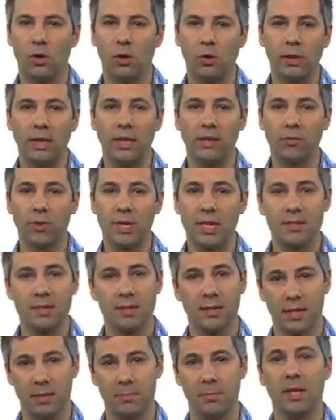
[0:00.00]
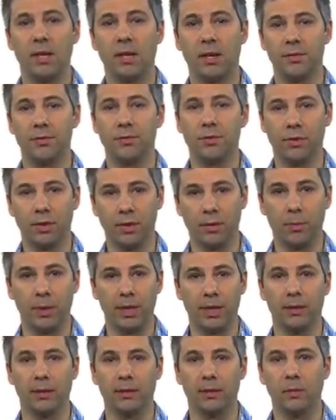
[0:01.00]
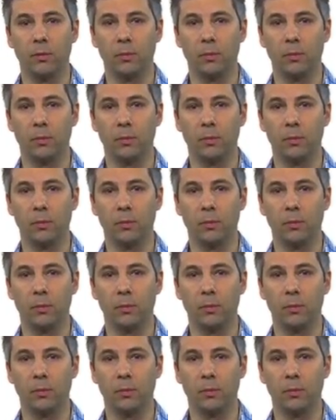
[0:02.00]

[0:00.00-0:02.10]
only recently begun to reveal